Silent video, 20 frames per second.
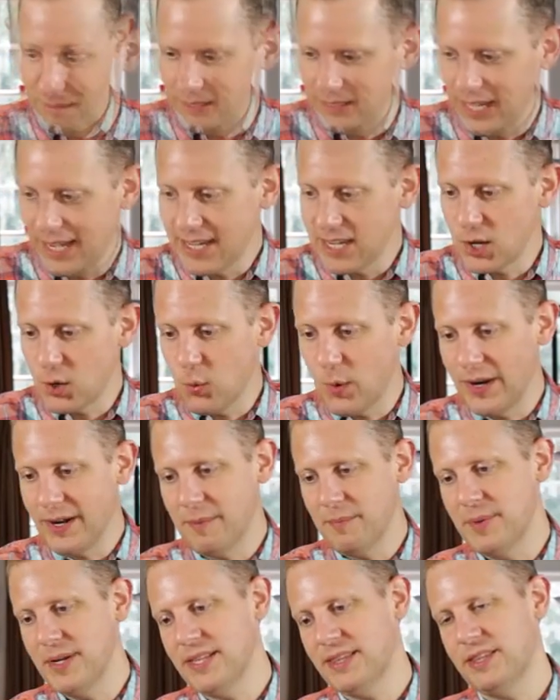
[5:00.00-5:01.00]
Like it quite
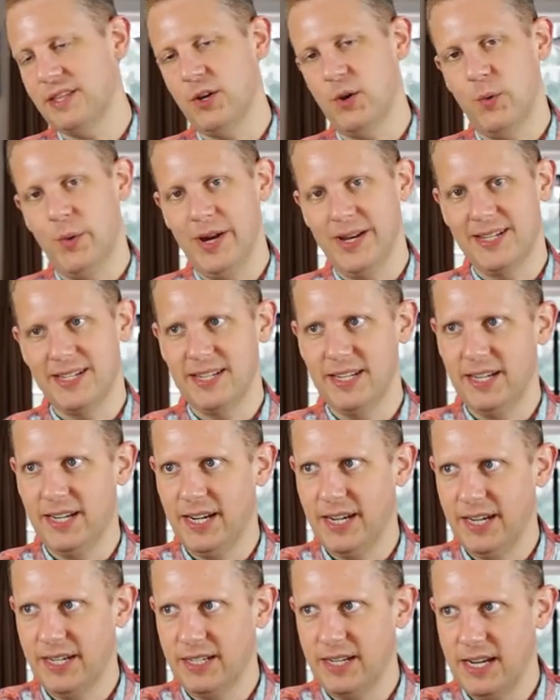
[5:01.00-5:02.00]
a bit though. It's
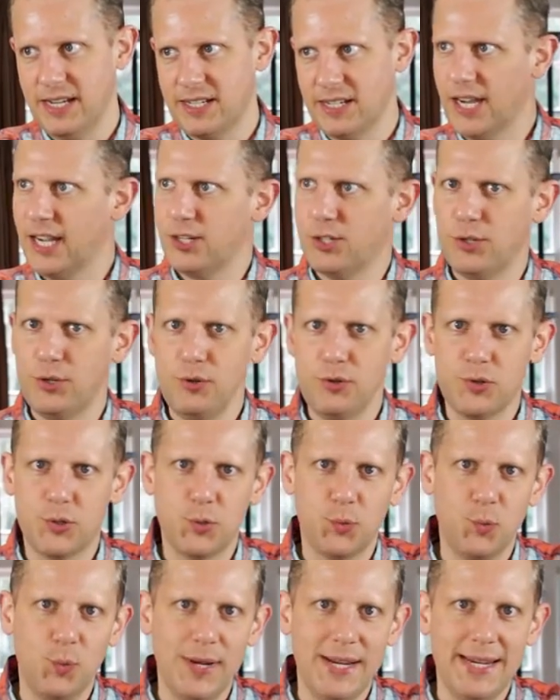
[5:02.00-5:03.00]
not it's not too
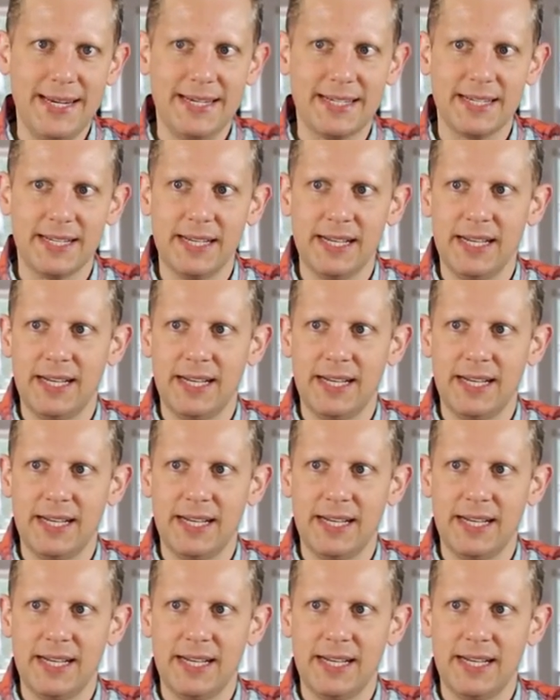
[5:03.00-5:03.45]
sweet.